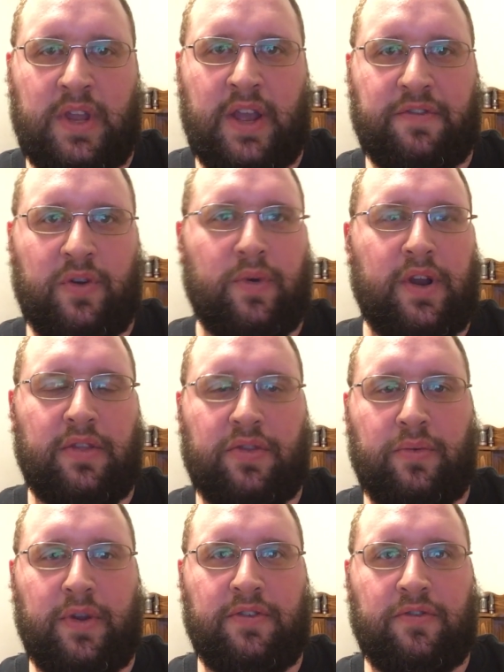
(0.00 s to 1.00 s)
After winning
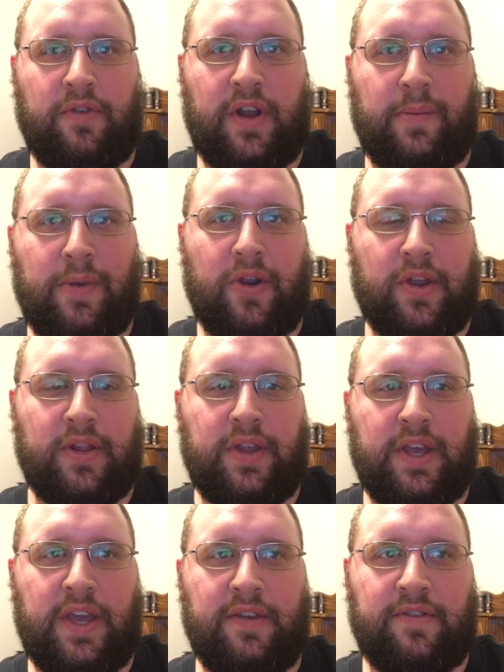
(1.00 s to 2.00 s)
3 straight American
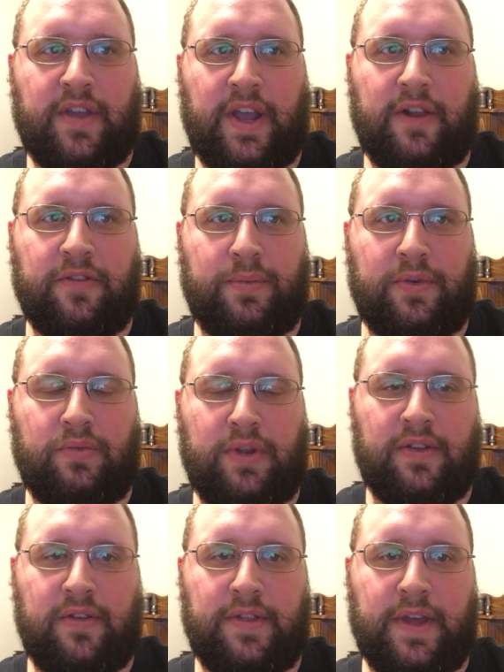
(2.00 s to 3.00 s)
League East titles
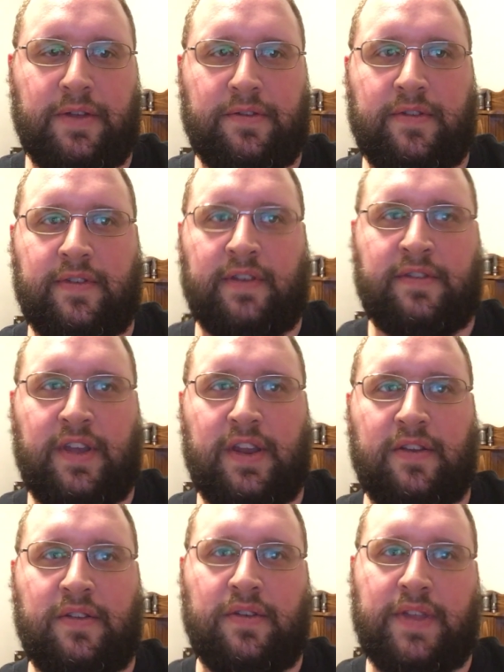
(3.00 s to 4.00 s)
between 2016
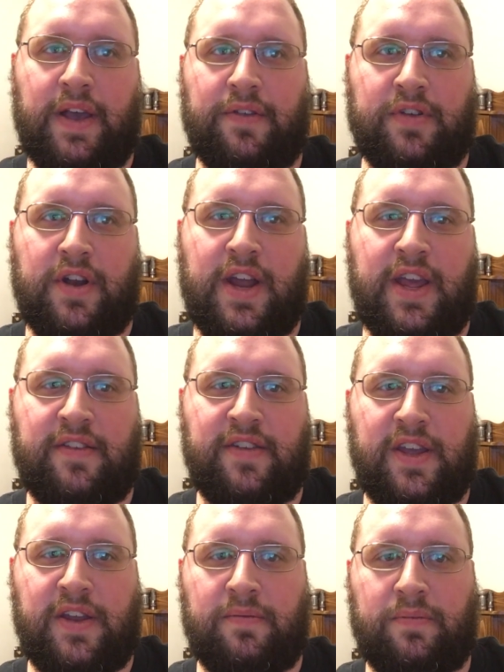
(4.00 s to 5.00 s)
and
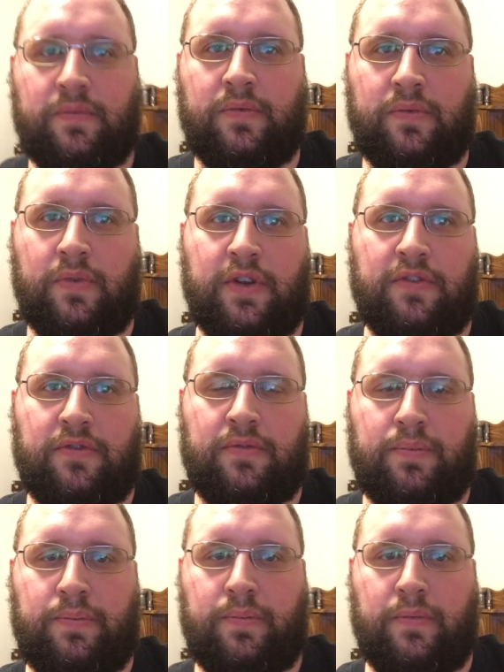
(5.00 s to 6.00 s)
2018, which
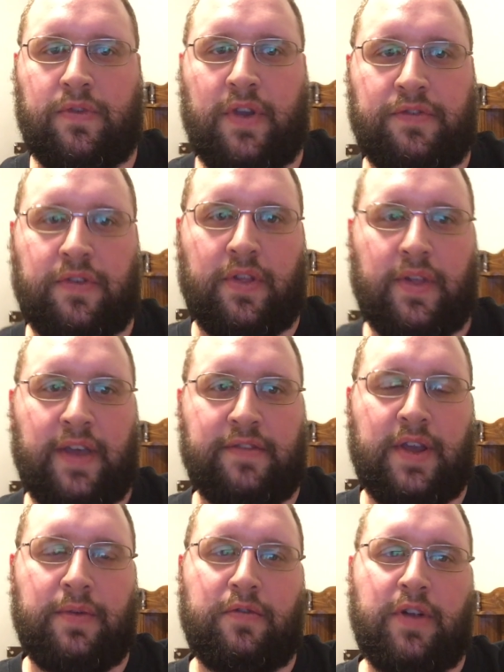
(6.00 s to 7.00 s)
was also the last
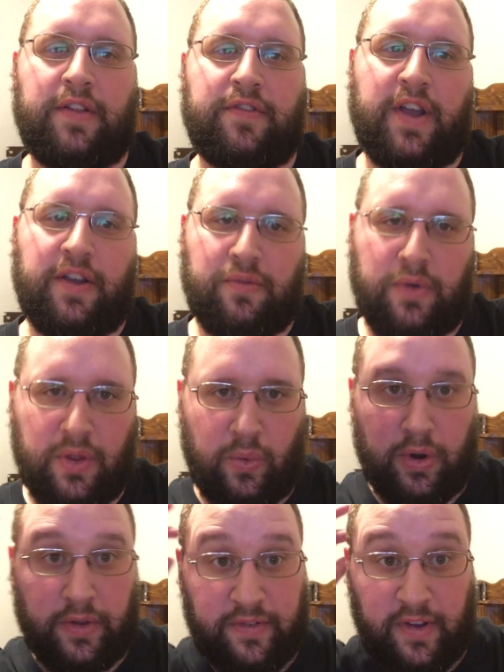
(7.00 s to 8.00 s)
time the Red Sox won the
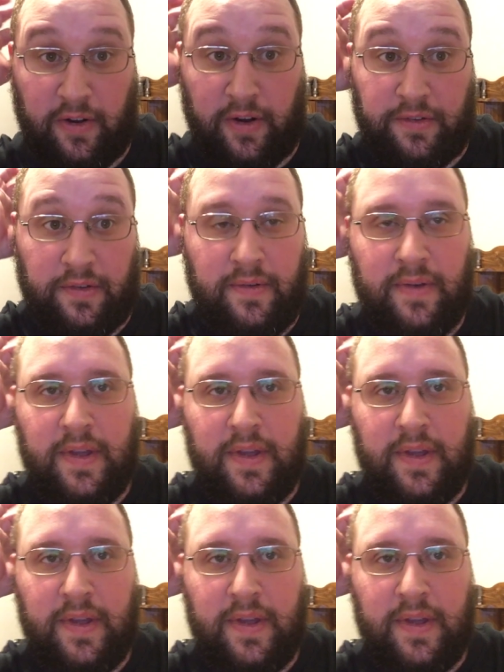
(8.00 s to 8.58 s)
World Series,